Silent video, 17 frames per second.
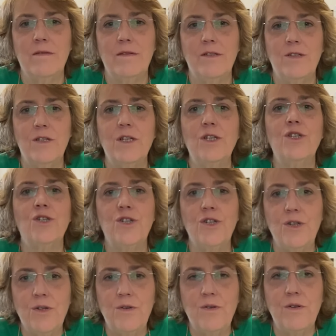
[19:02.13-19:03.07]
just
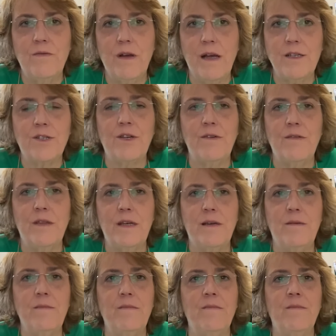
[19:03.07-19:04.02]
you, to rescue
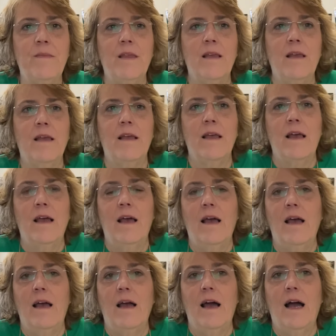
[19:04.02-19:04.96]
them.
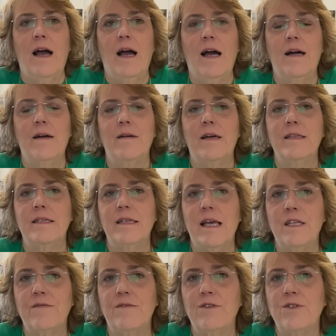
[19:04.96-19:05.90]

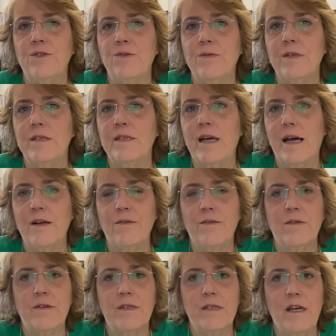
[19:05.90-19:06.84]
Assess for suicidal
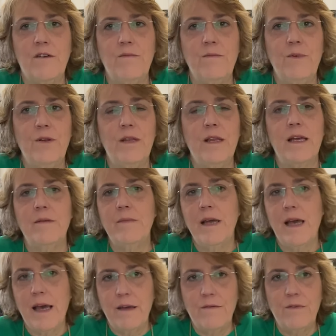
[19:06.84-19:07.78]
or self-mutilating
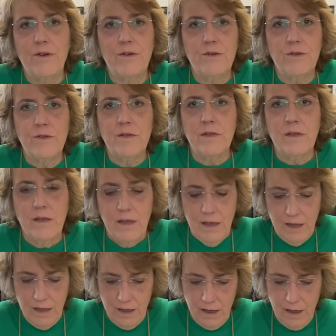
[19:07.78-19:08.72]
behaviors.
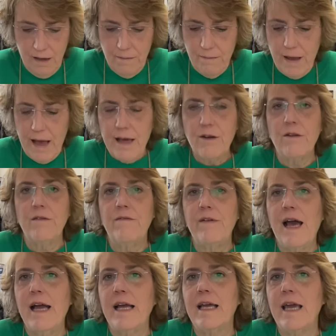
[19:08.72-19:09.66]

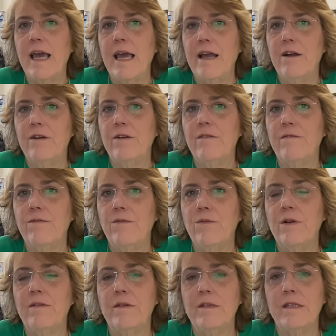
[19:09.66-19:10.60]
Matter-of-fact care
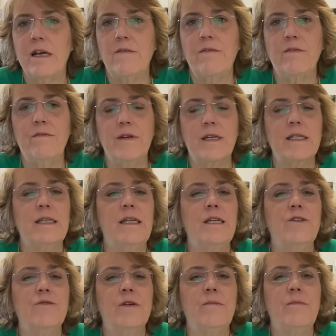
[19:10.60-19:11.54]
for self-inflicted
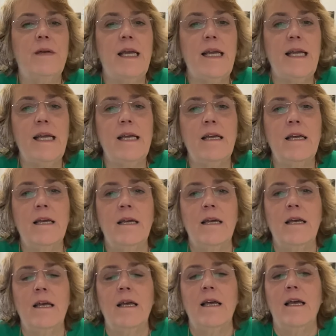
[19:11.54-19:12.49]
injury, meaning
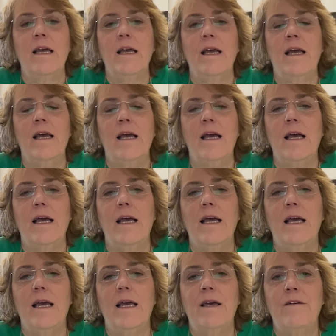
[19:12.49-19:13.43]

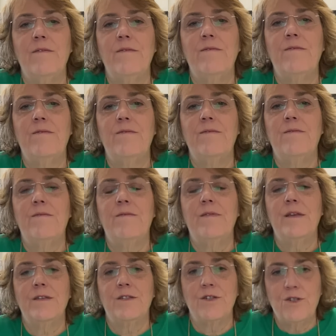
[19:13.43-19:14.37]
if
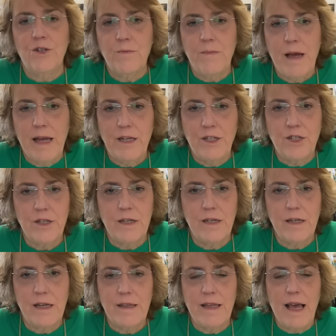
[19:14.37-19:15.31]
this is your
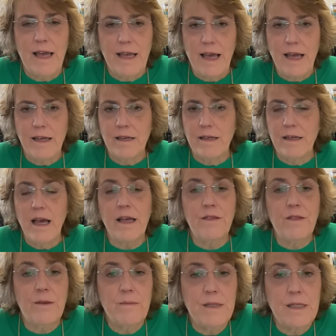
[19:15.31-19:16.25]
patient and they
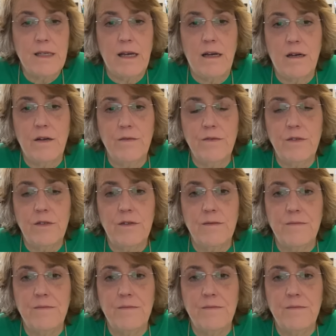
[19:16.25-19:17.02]
cut themselves,